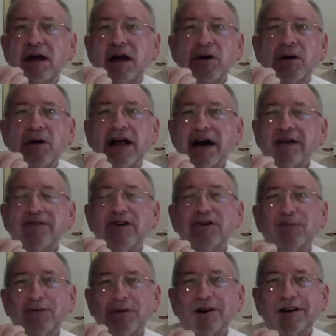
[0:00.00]
life is
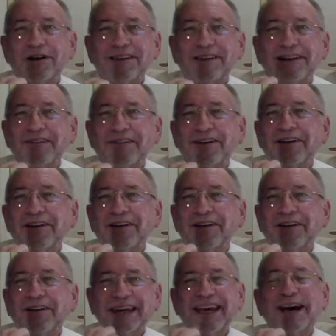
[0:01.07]
worth
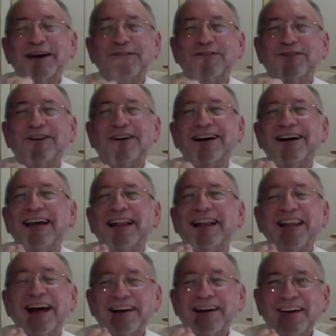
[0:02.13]
standing up for,
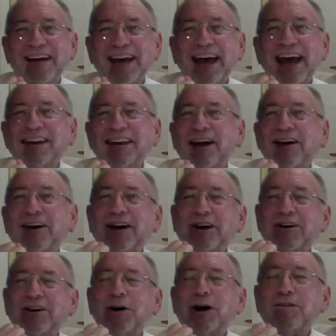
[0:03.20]
life and
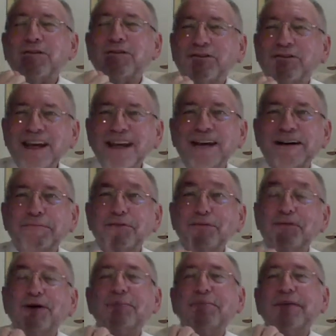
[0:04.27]
our freedoms.
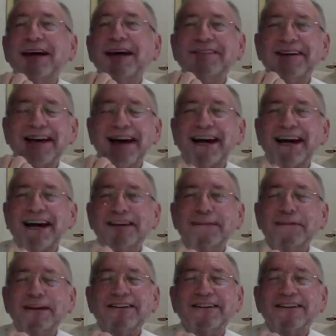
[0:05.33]
We're made to God's
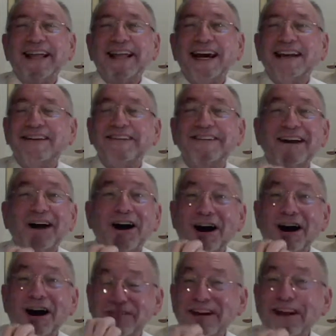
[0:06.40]
image and likeness.
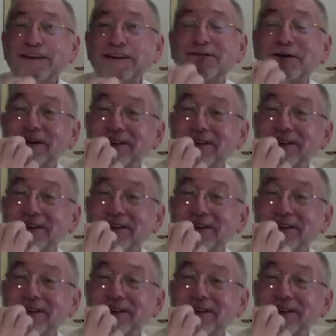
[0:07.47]
Our freedoms are